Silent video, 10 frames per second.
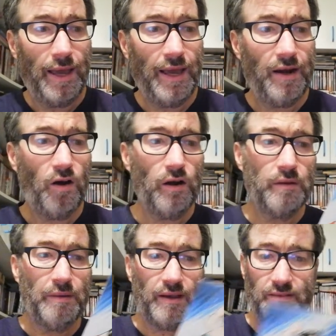And
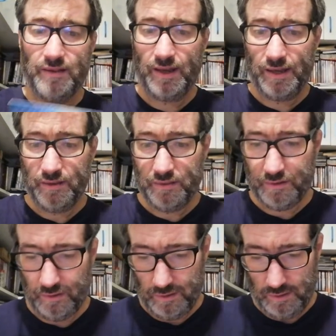on the
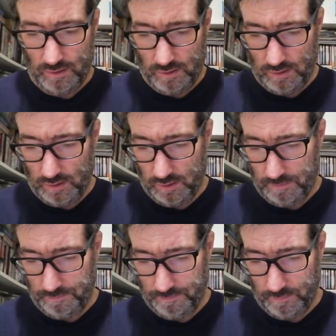backside,
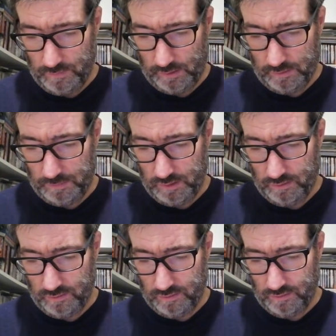um, let
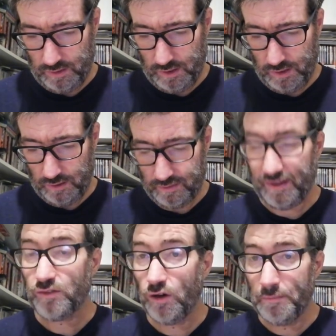me see,
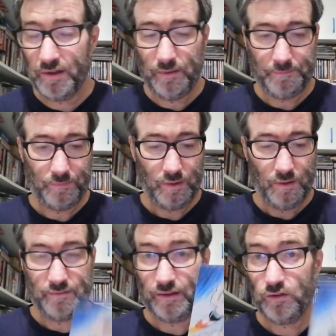Satomi
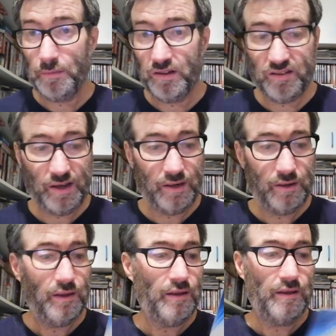Satomi
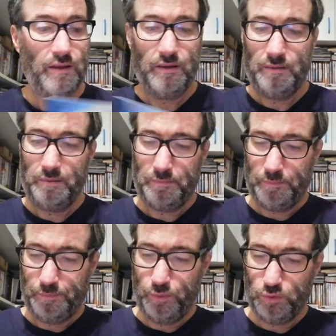Chan
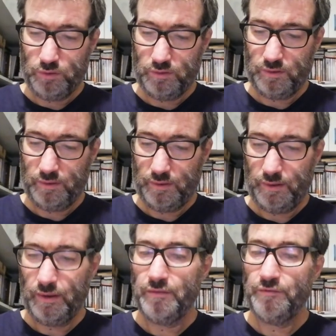put
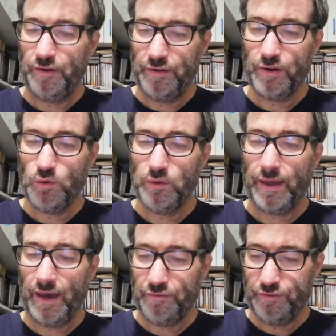very
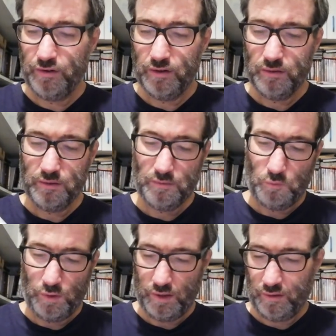good effort
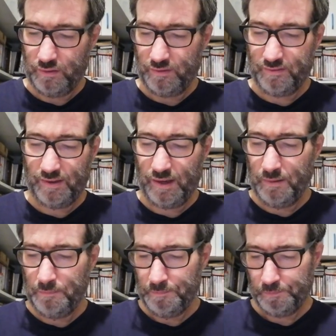with
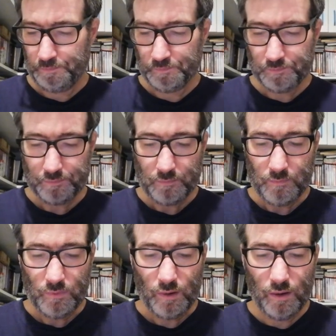some
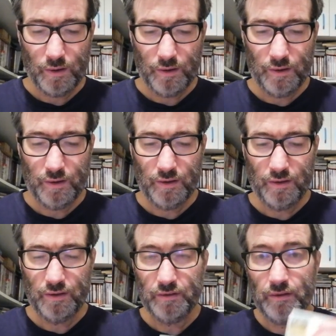
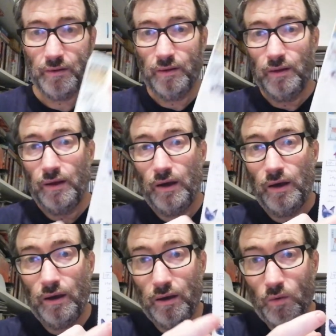uh,
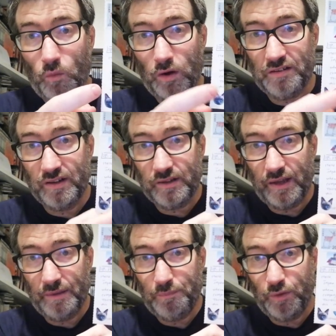washi
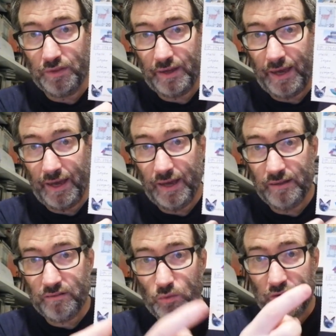tape with cats,